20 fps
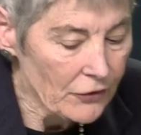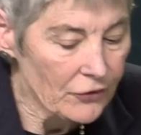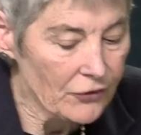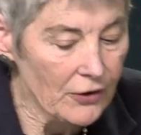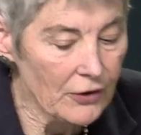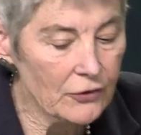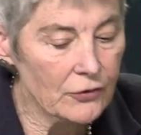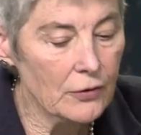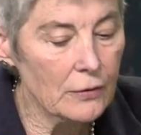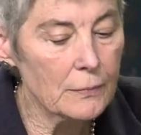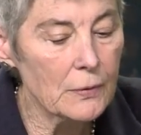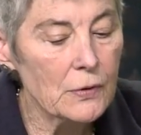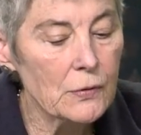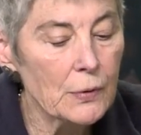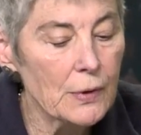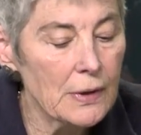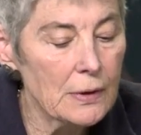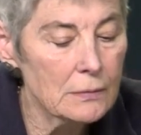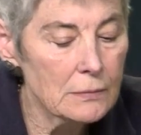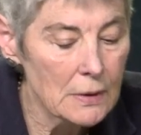distinction
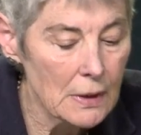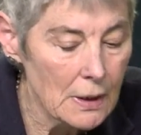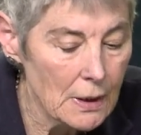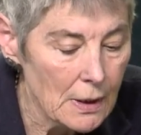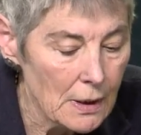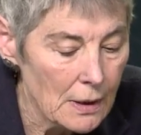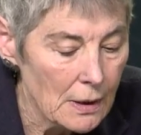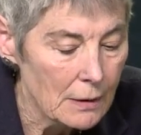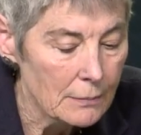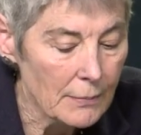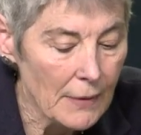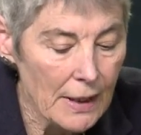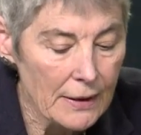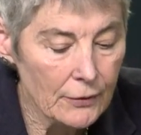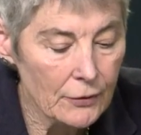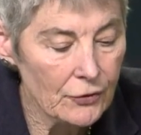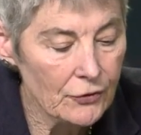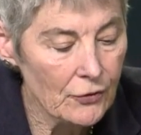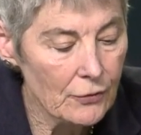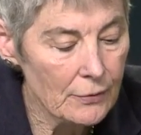between
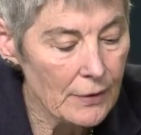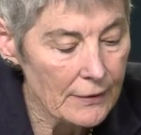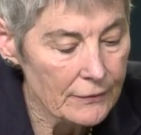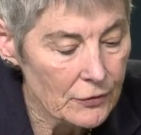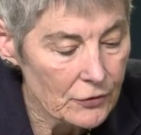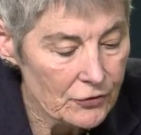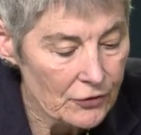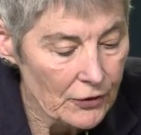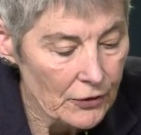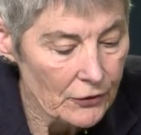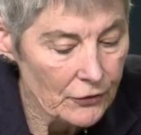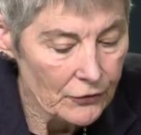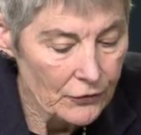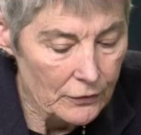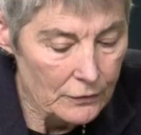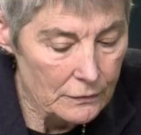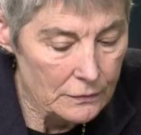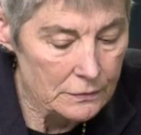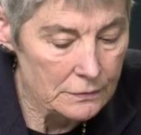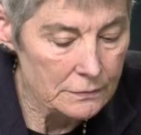migrants and refugees